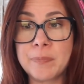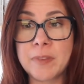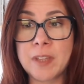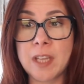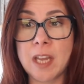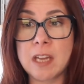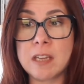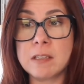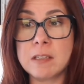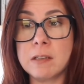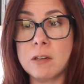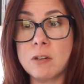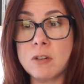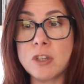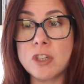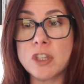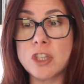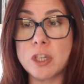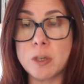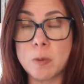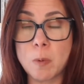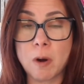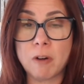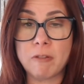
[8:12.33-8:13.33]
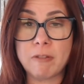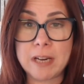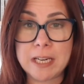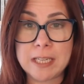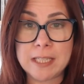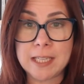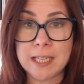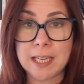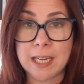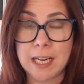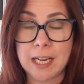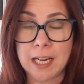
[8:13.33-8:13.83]
as long as you are
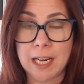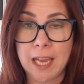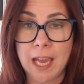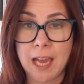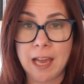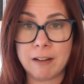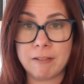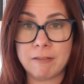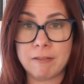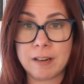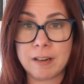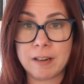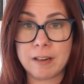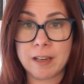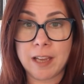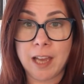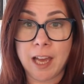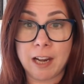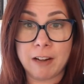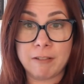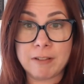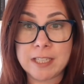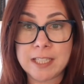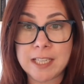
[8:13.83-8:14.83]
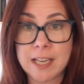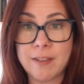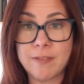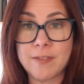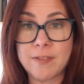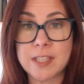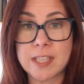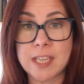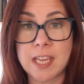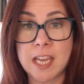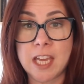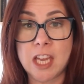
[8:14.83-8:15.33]
eating in a calorie
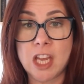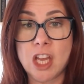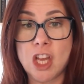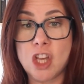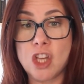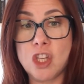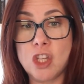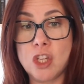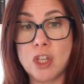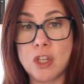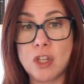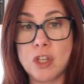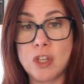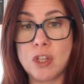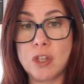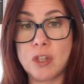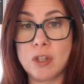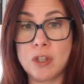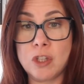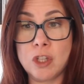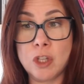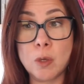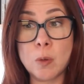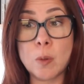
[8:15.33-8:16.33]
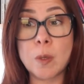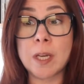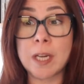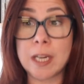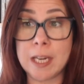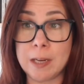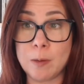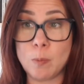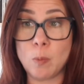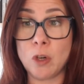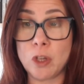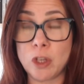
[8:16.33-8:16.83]
deficit, you can
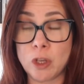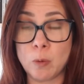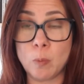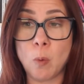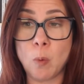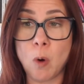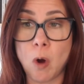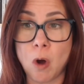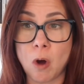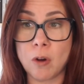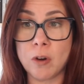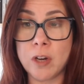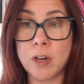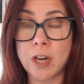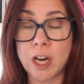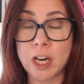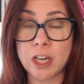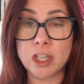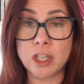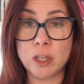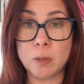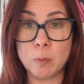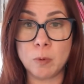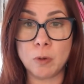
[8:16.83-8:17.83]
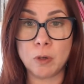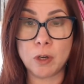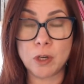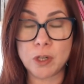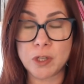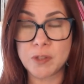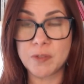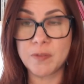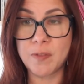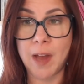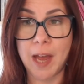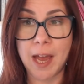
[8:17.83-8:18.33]
eat what you want and you will
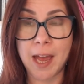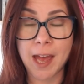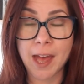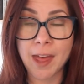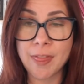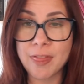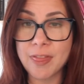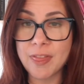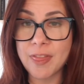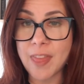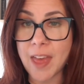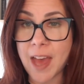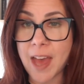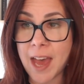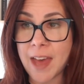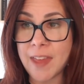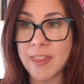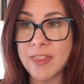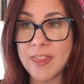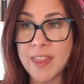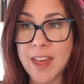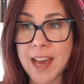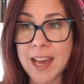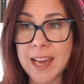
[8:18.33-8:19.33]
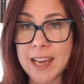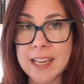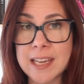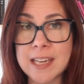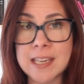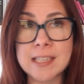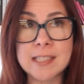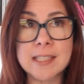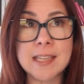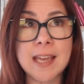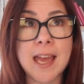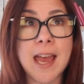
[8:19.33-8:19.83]
lose fat. And that
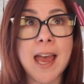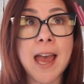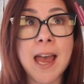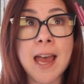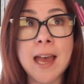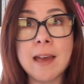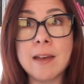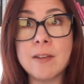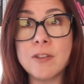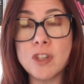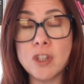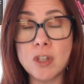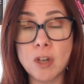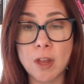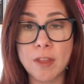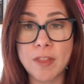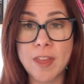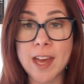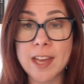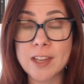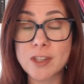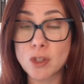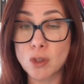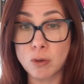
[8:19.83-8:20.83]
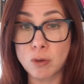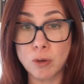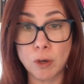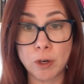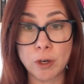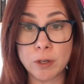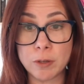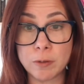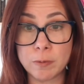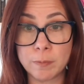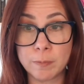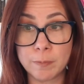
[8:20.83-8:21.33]
is, that's
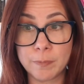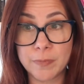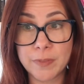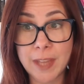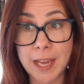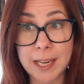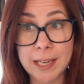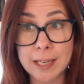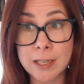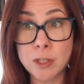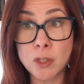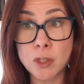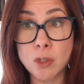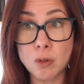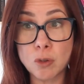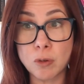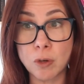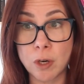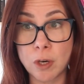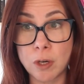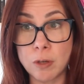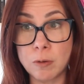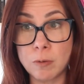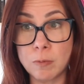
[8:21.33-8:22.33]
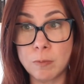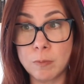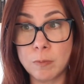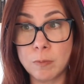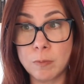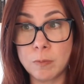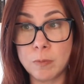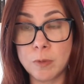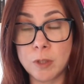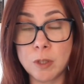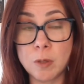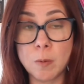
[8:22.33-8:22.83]
true. That is true.
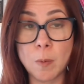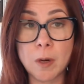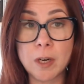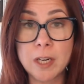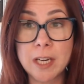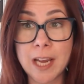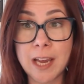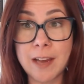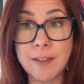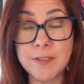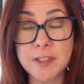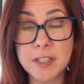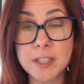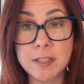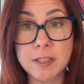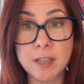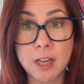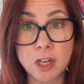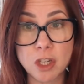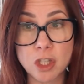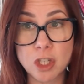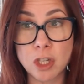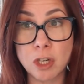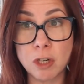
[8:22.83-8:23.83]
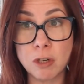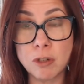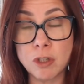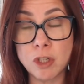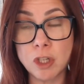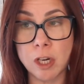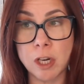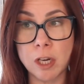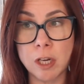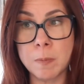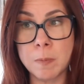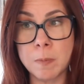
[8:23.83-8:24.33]
You only have to search
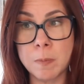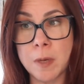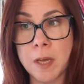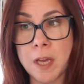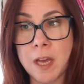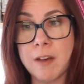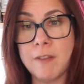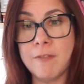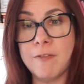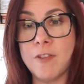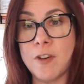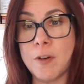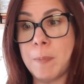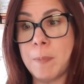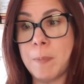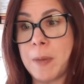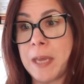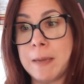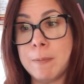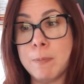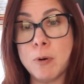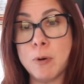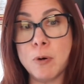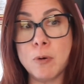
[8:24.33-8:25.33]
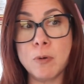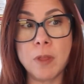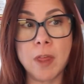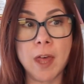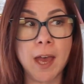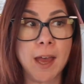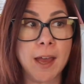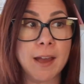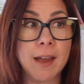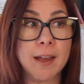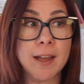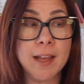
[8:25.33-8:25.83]
YouTube for people
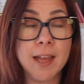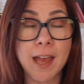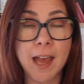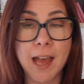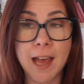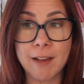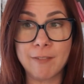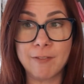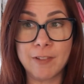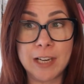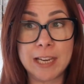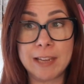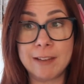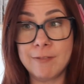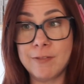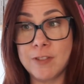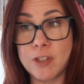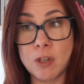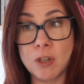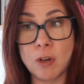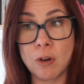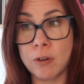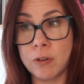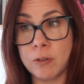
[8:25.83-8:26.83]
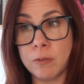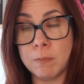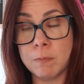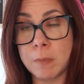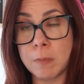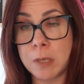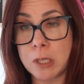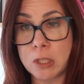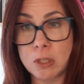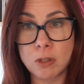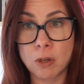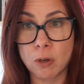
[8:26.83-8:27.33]
that have lived on
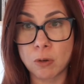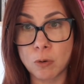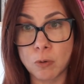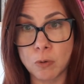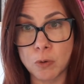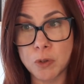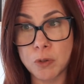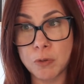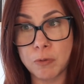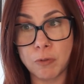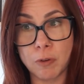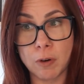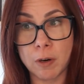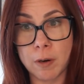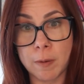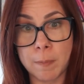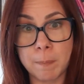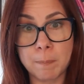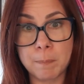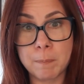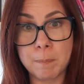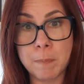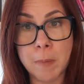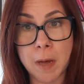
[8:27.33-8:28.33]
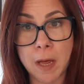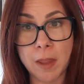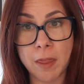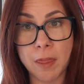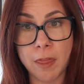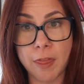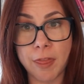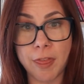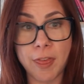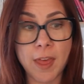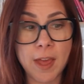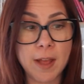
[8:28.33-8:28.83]
McDonald's for a
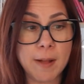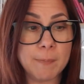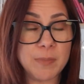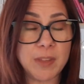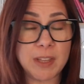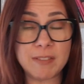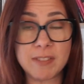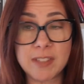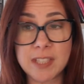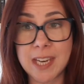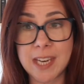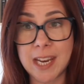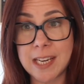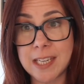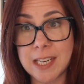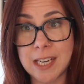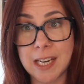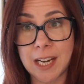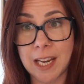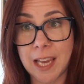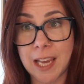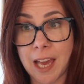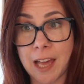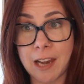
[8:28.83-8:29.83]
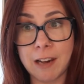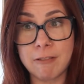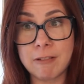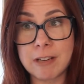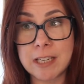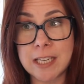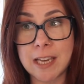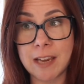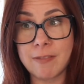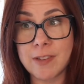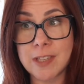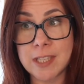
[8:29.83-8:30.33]
month. They've stayed in a calorie
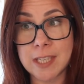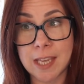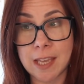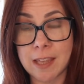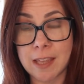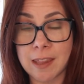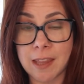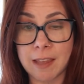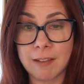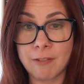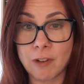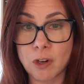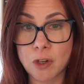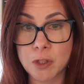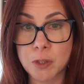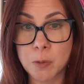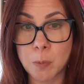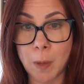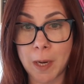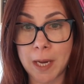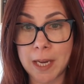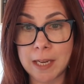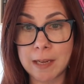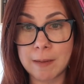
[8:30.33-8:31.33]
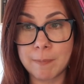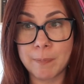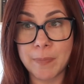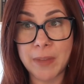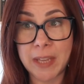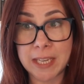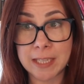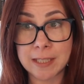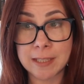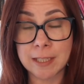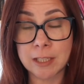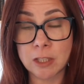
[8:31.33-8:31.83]
deficit and they've lost weight
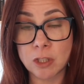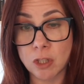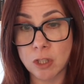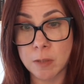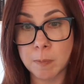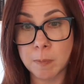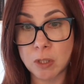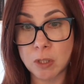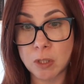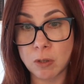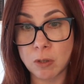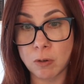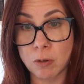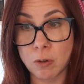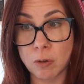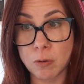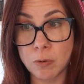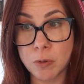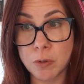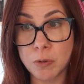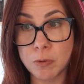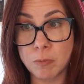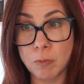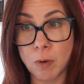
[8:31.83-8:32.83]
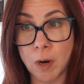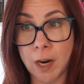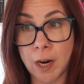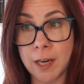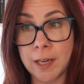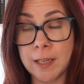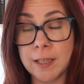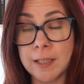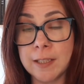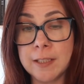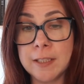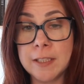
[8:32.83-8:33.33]
eating just McDonald's,
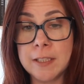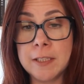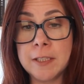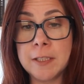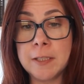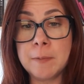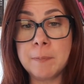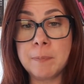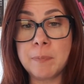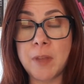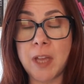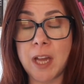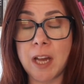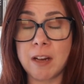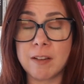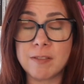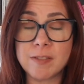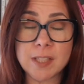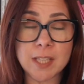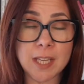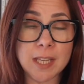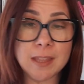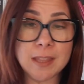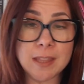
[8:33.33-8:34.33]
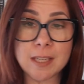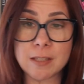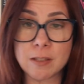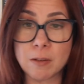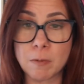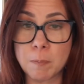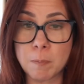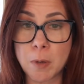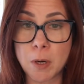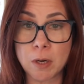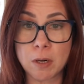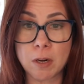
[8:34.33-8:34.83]
right? I've said this
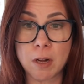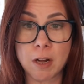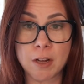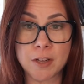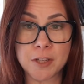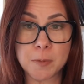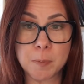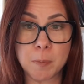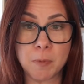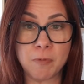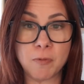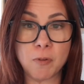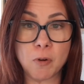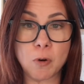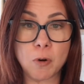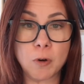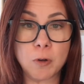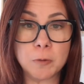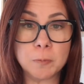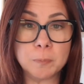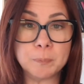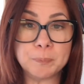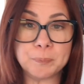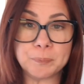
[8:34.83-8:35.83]
on podcasts before,